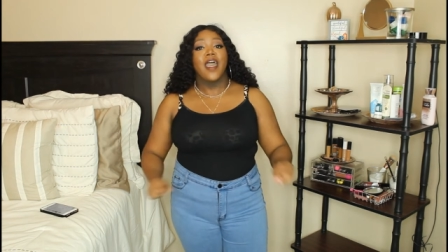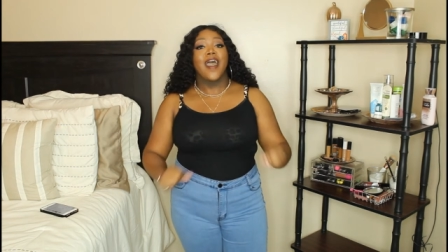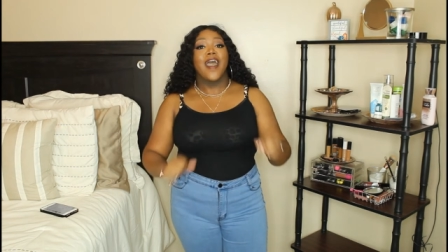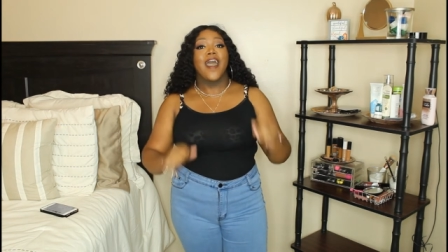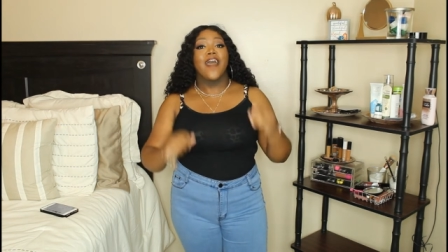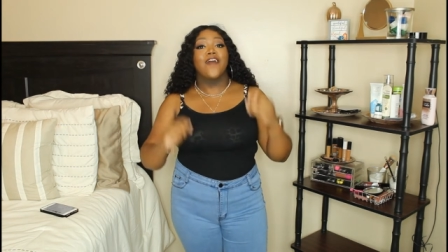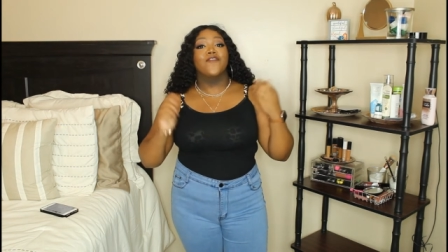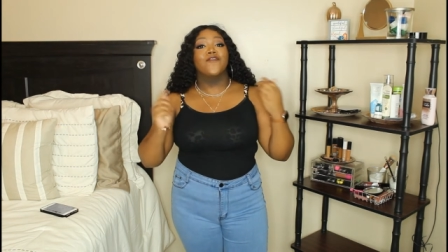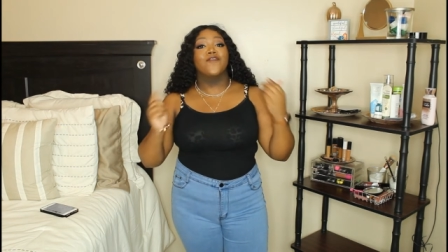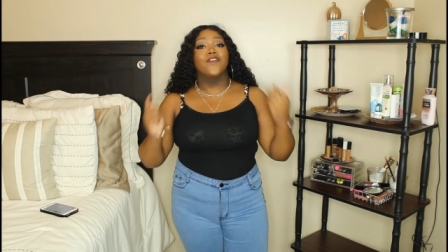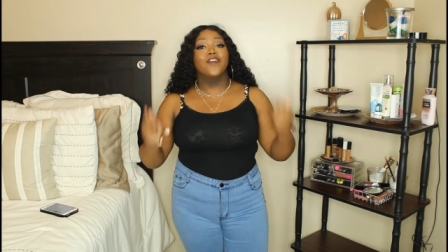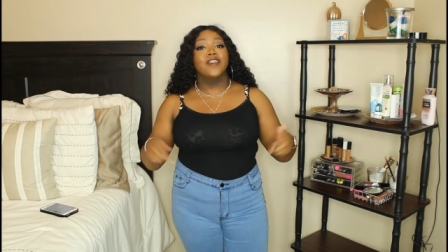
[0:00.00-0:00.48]

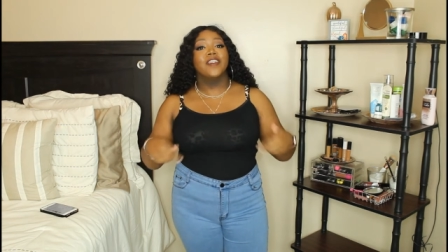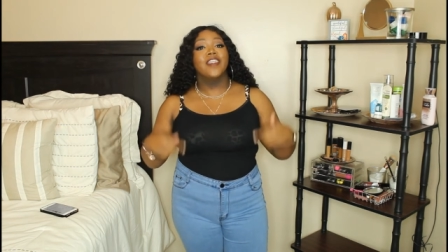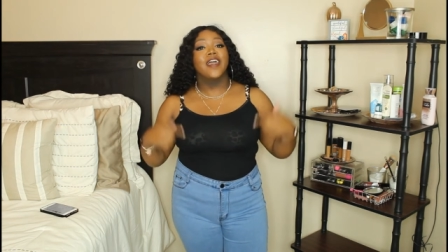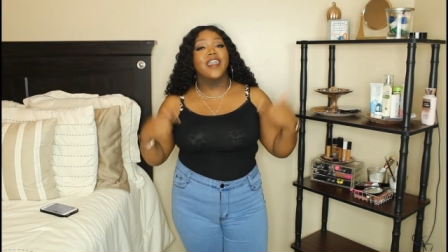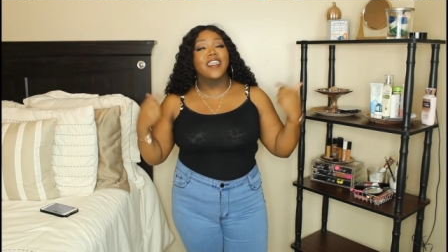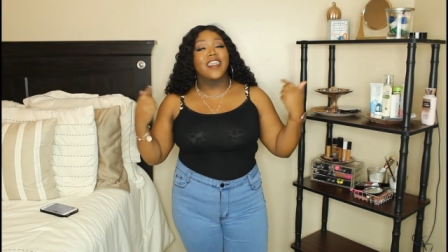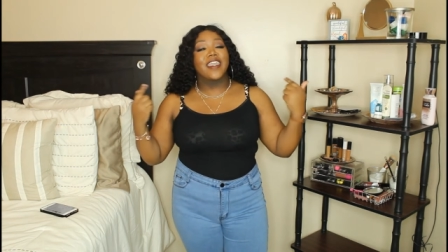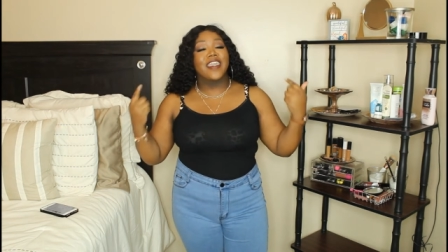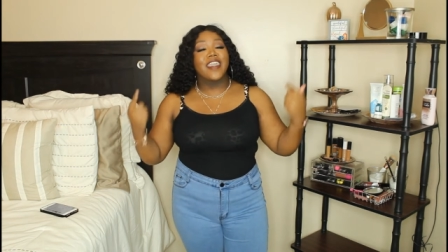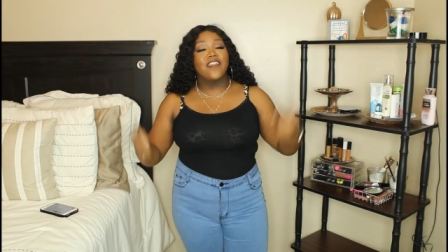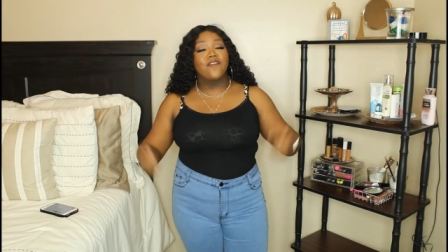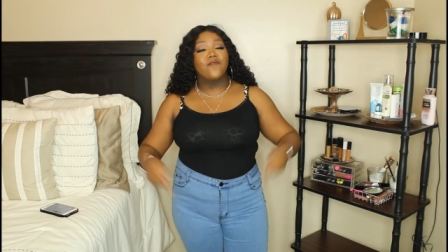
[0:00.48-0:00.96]
I feel
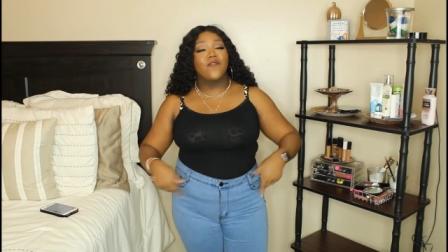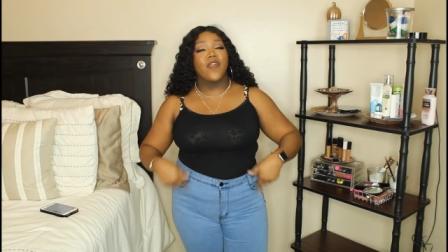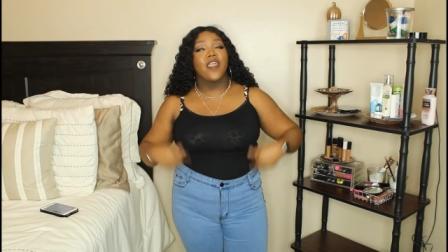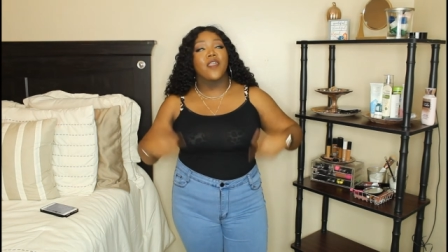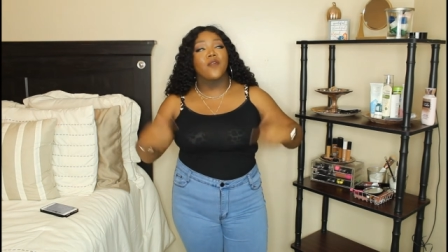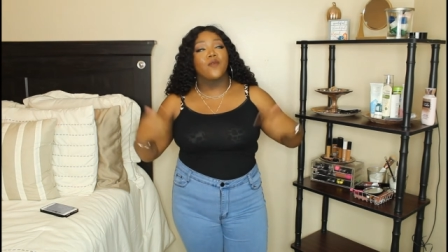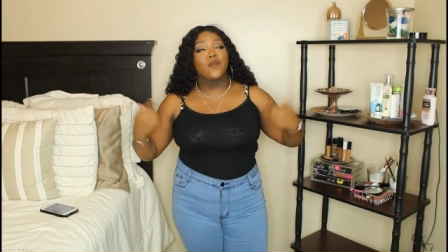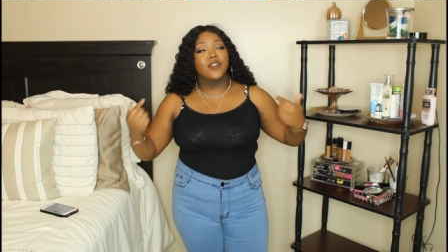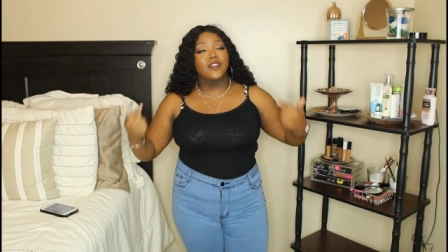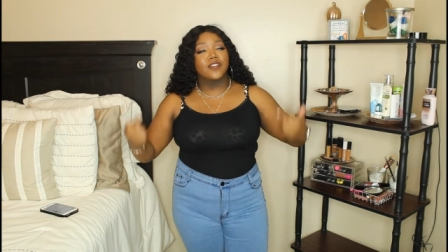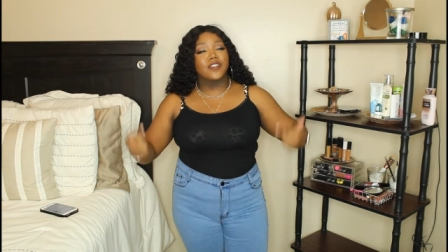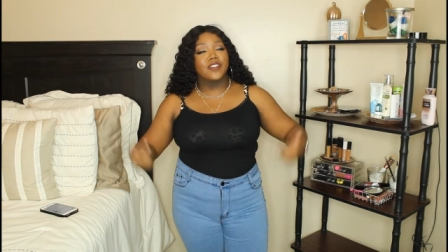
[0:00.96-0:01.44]
like if I
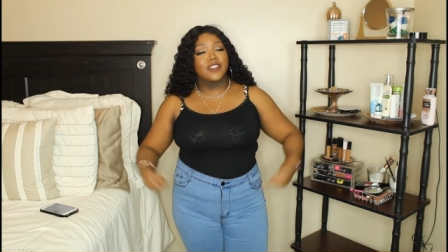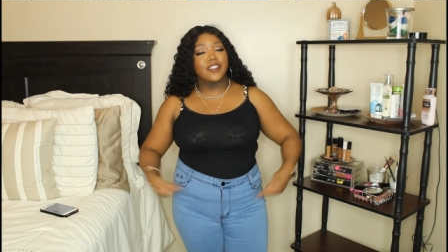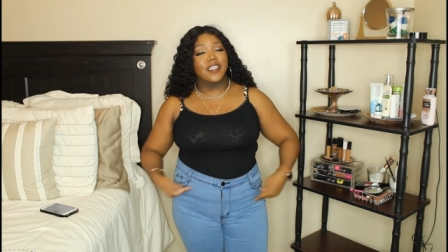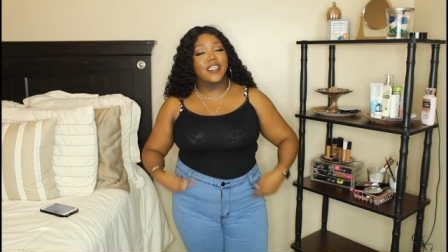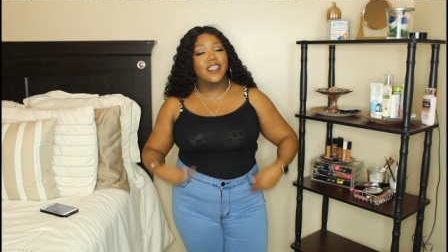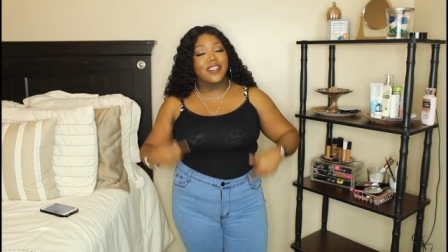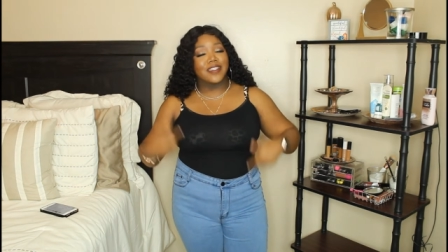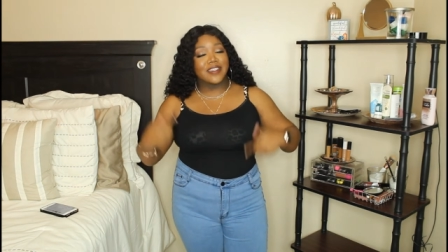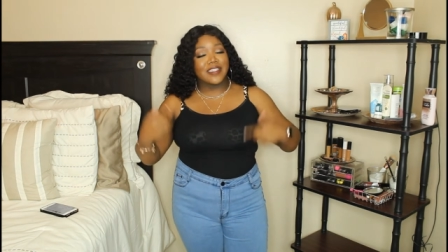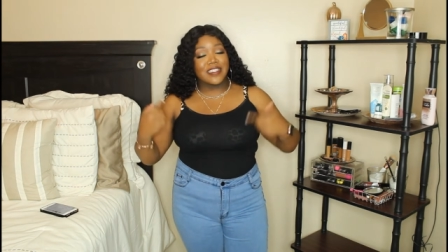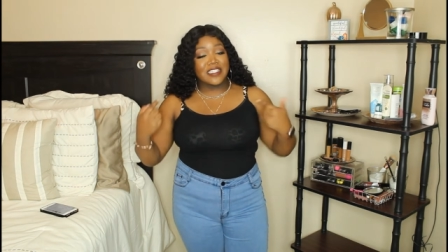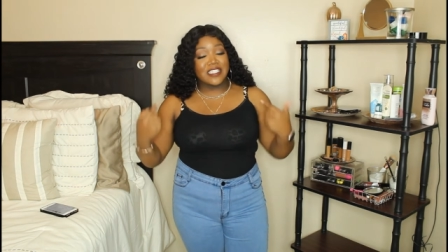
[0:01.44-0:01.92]
were to
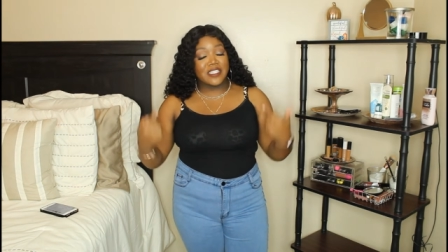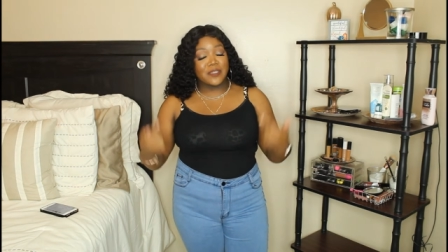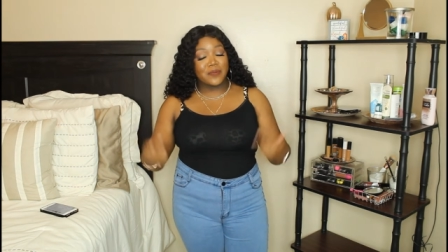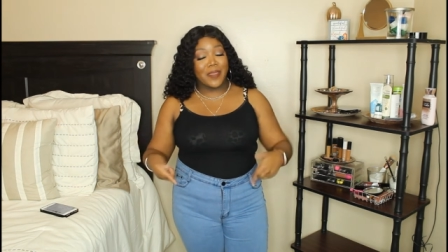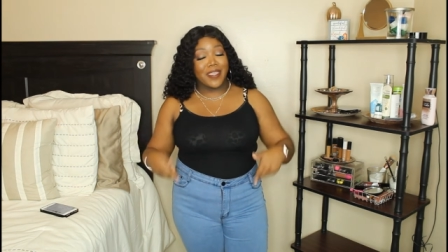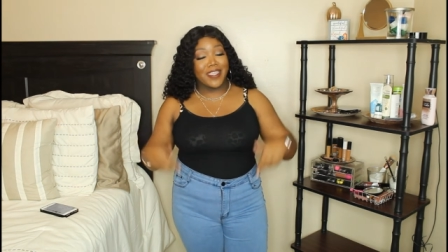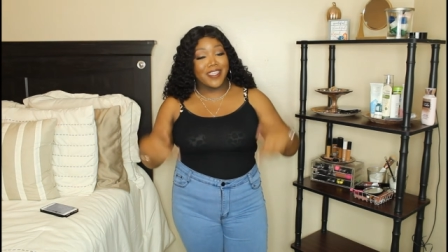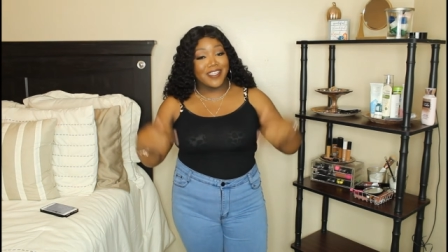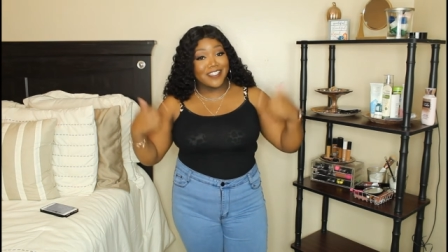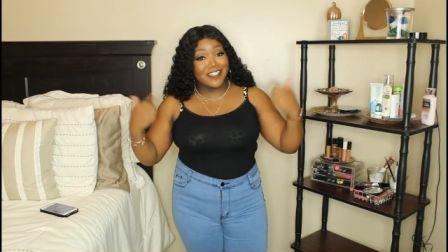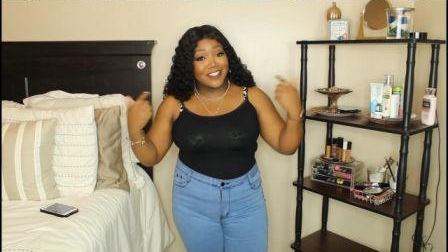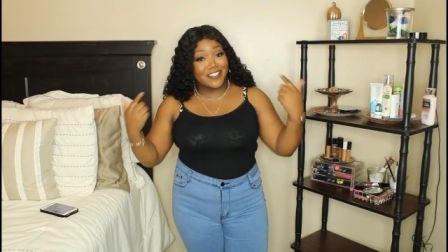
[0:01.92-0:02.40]
take the
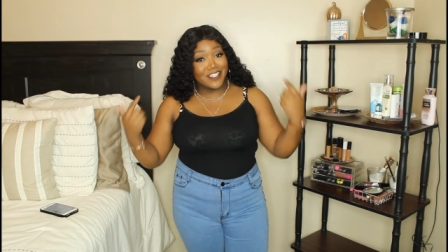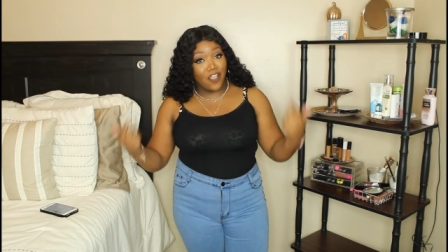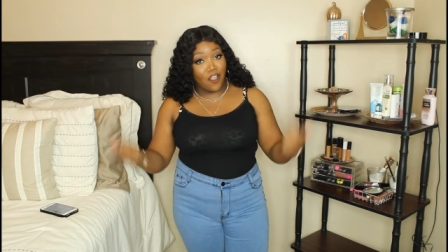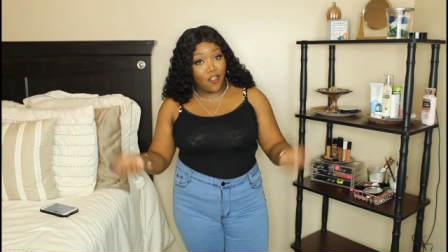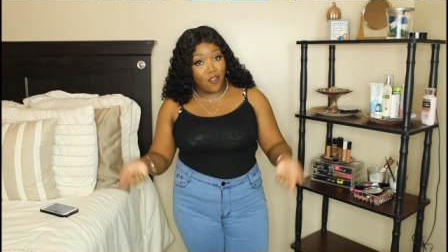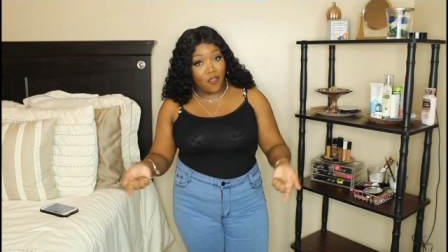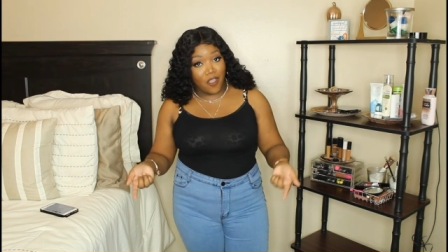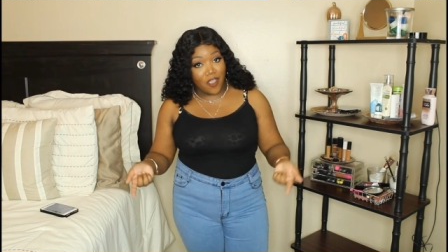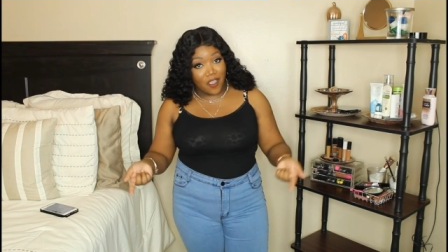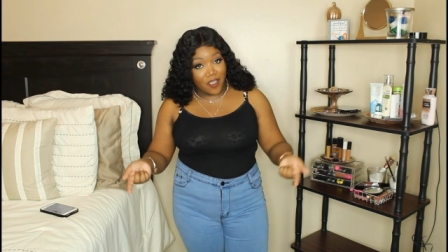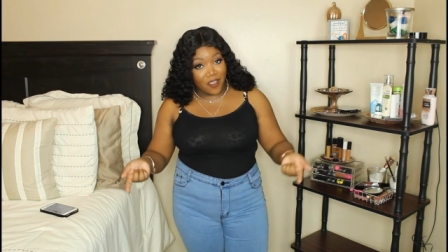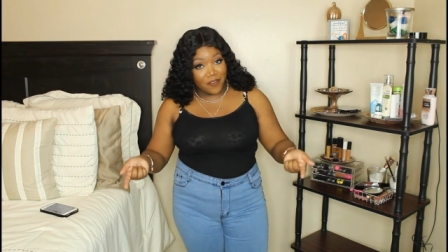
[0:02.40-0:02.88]
Spanx
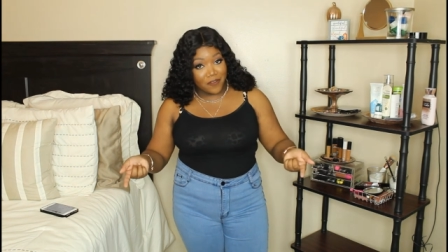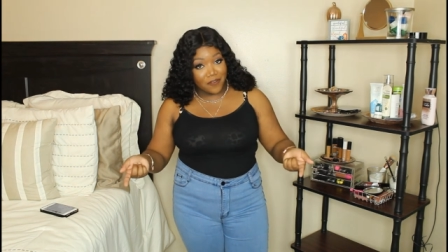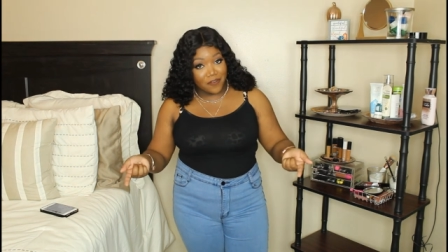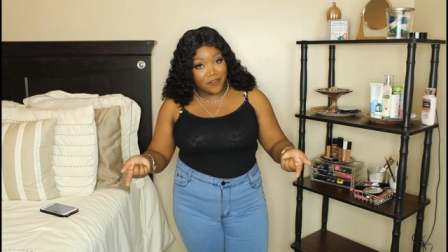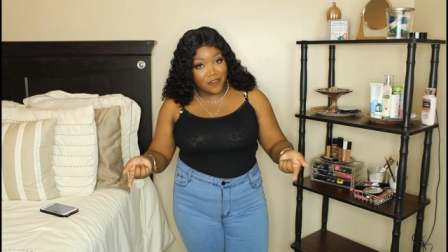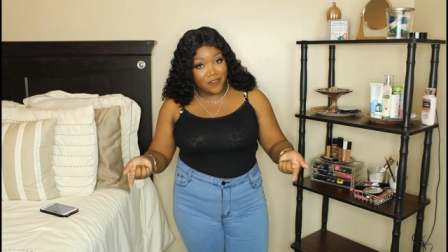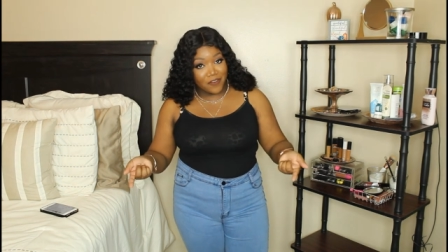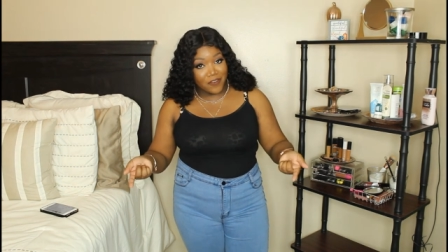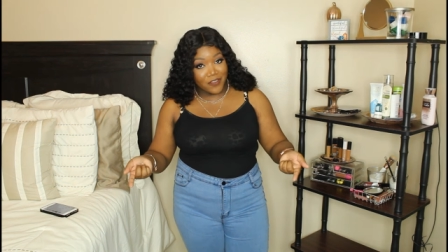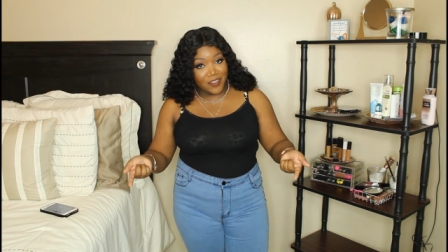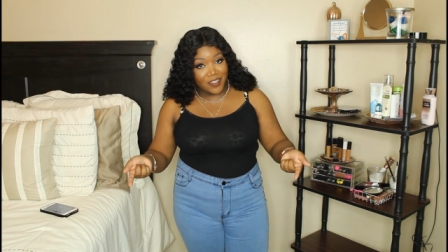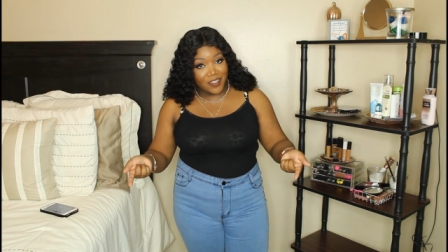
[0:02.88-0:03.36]
off,